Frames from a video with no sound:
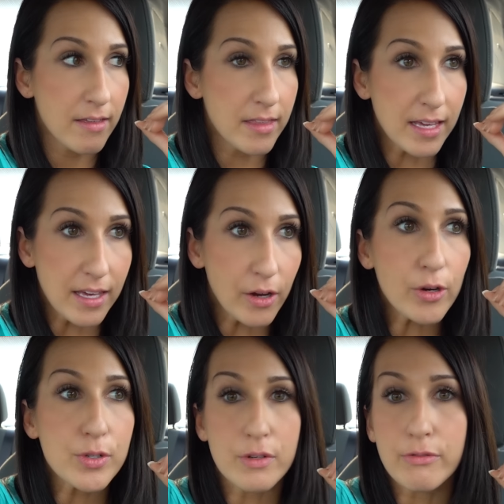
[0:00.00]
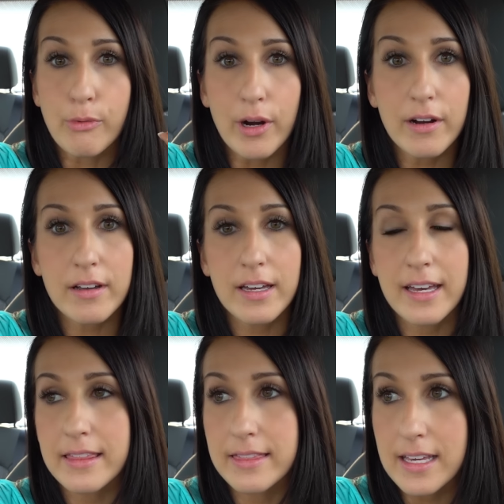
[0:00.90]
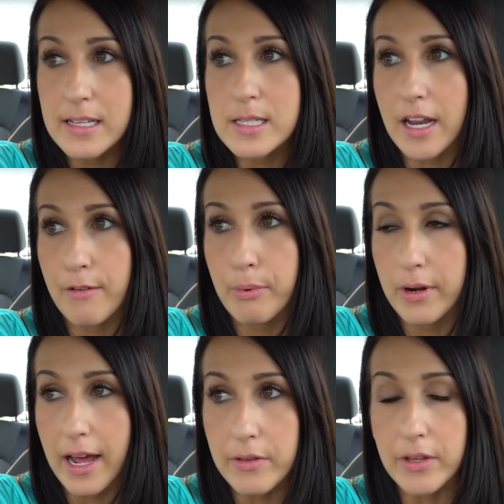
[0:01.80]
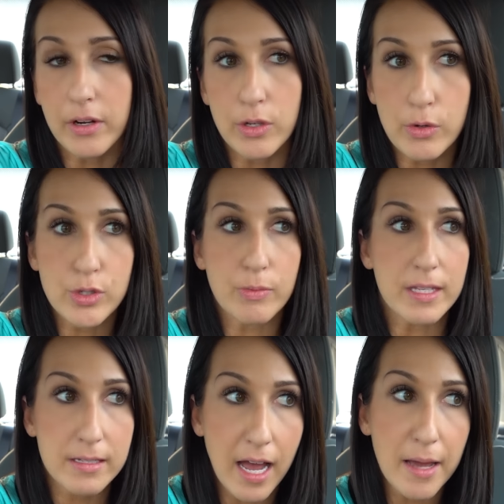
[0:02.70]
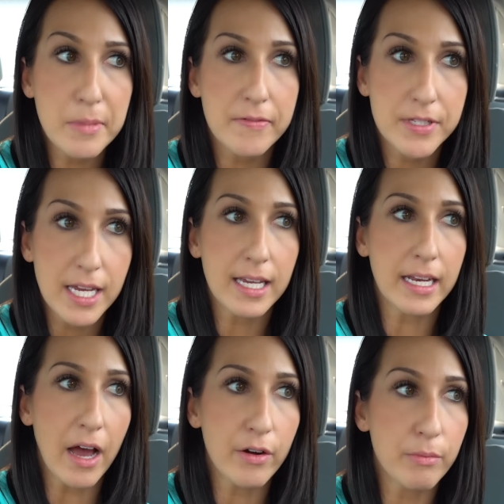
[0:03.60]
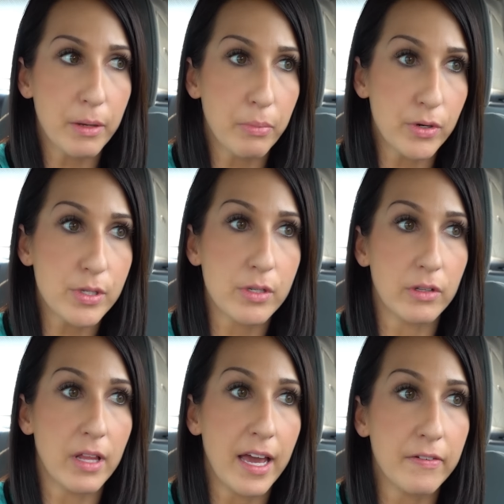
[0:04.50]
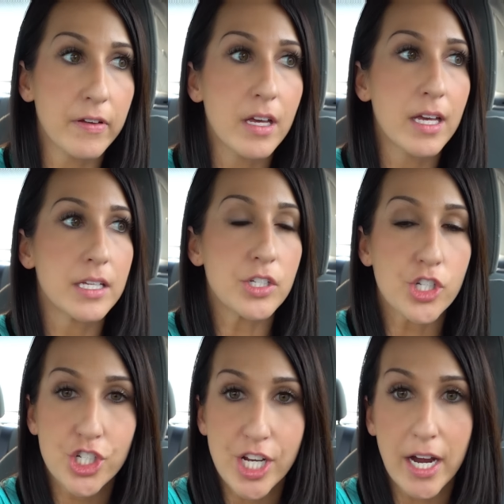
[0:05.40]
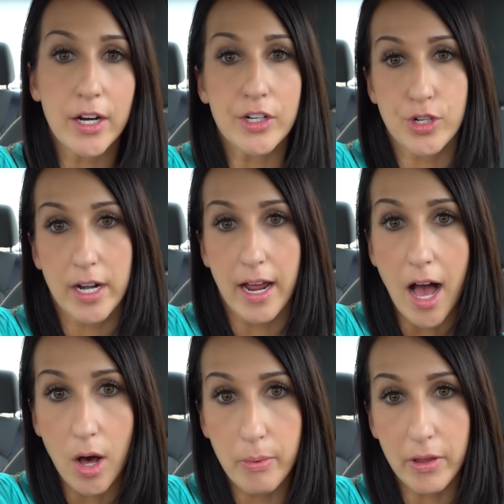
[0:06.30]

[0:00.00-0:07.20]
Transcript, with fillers: the years of work and things that I've put out there on YouTube, the time I've taken out of my personal life to share, to try to help